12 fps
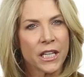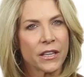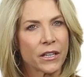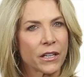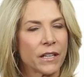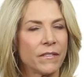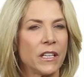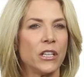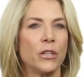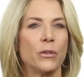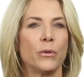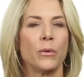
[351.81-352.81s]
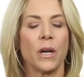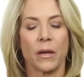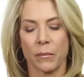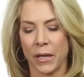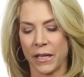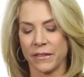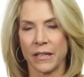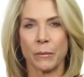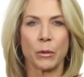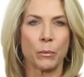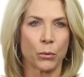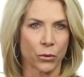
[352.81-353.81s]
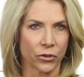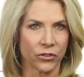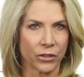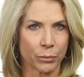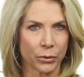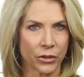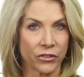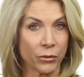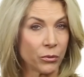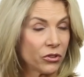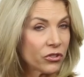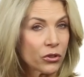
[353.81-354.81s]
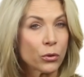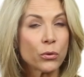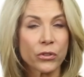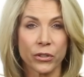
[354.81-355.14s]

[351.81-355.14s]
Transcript: they're giving you a double portion of protein, which is cool.